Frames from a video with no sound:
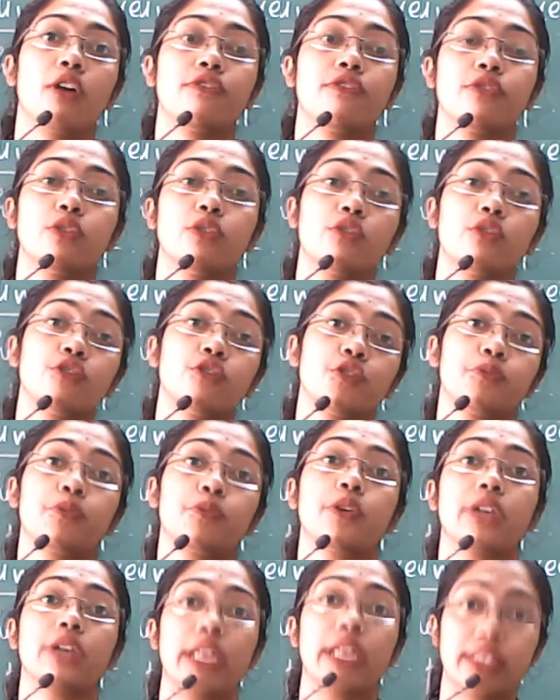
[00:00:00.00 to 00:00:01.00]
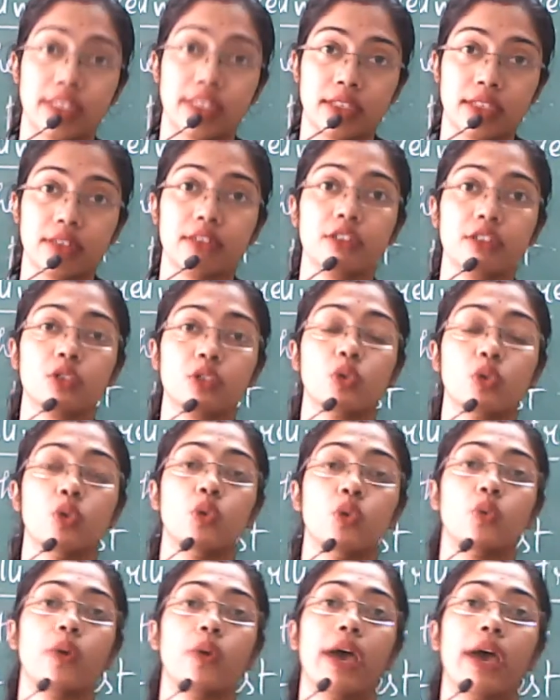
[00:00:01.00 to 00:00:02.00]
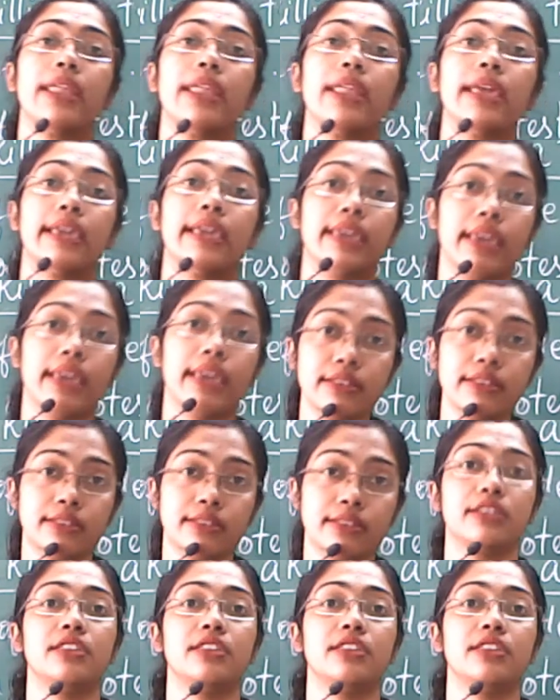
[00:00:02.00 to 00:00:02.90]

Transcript: those protesters who were against the